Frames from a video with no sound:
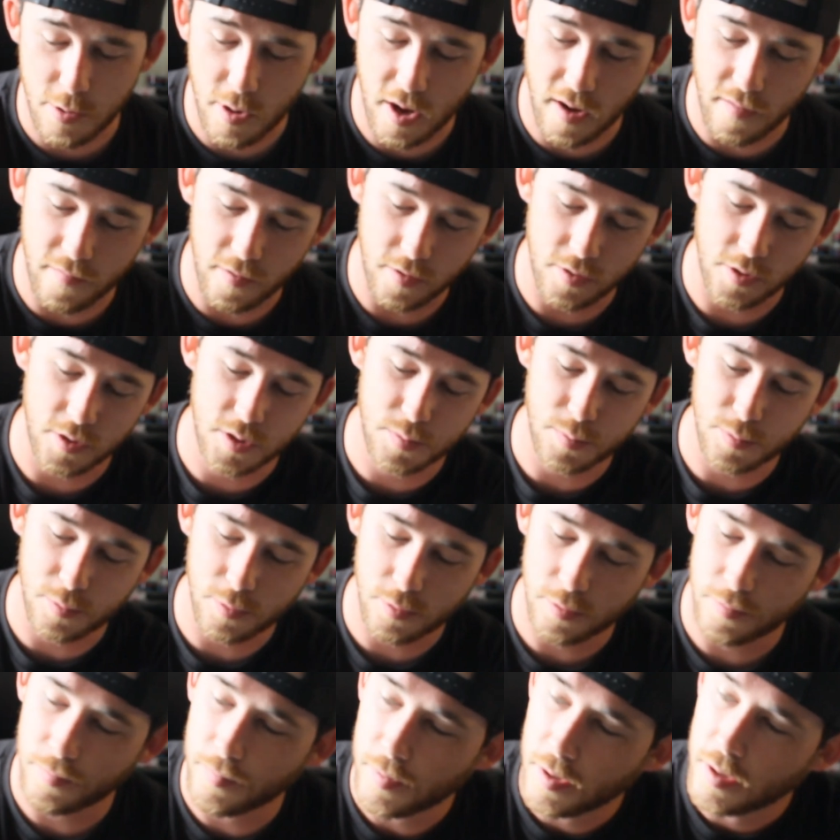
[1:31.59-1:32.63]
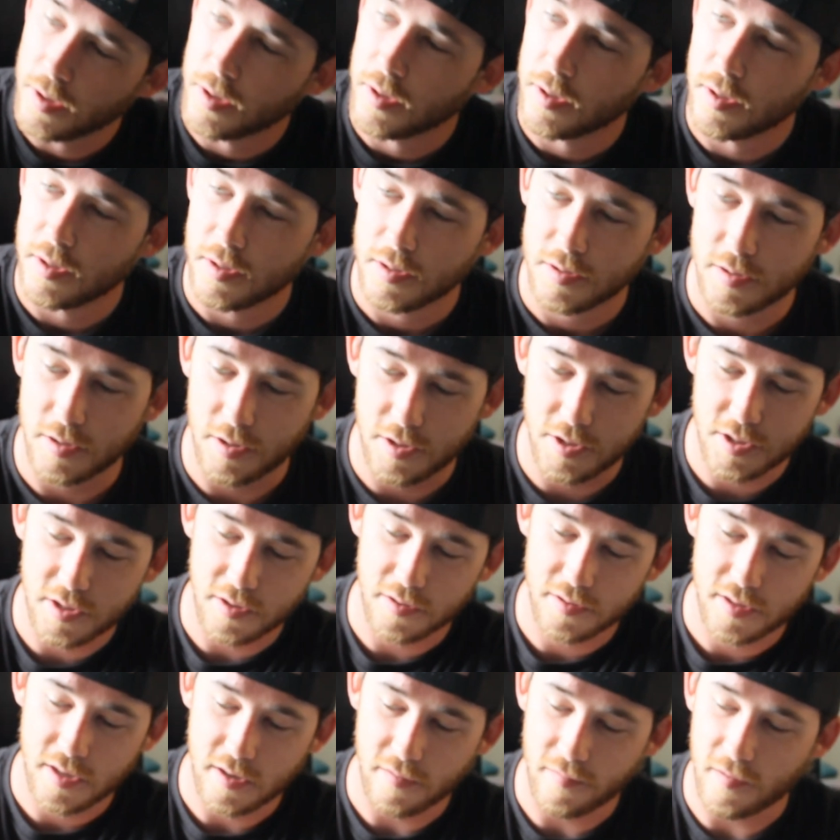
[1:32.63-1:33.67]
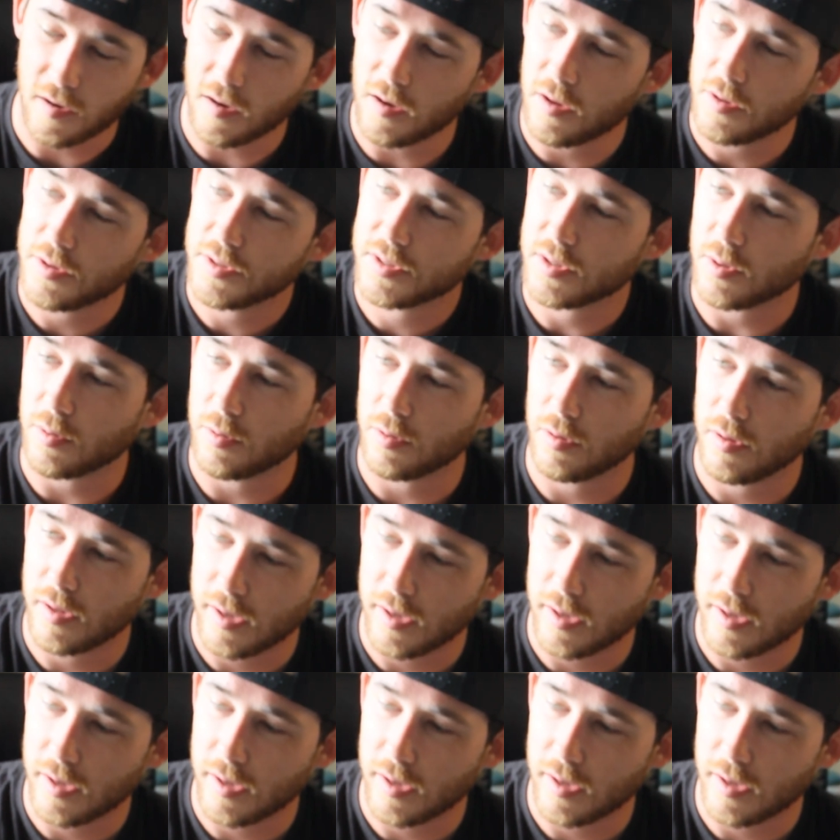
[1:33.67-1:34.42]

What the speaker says: you have on your spool. So you're just going to take up all this old